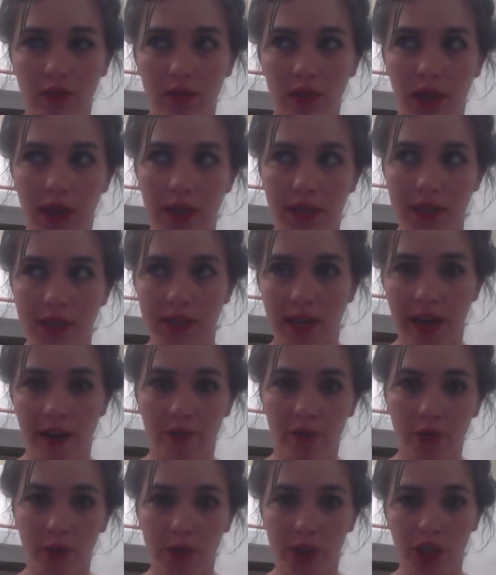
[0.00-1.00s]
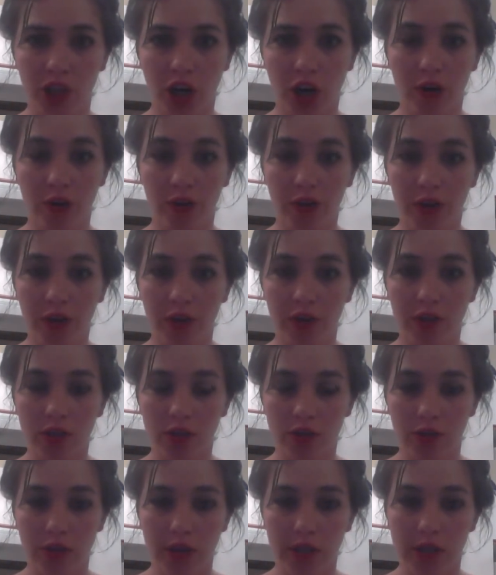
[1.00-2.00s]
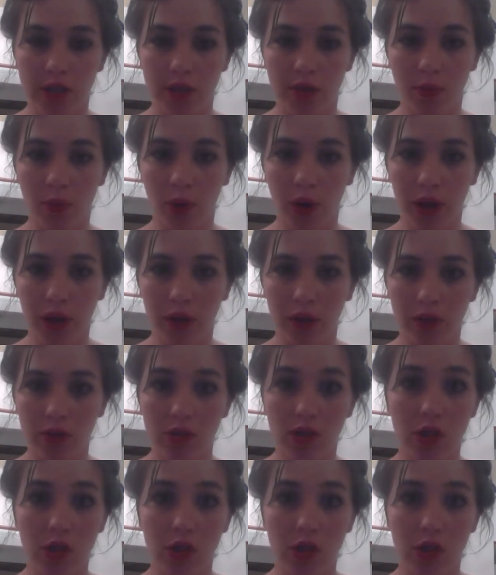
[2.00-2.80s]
it doesn't have to reach 100 degrees to boil.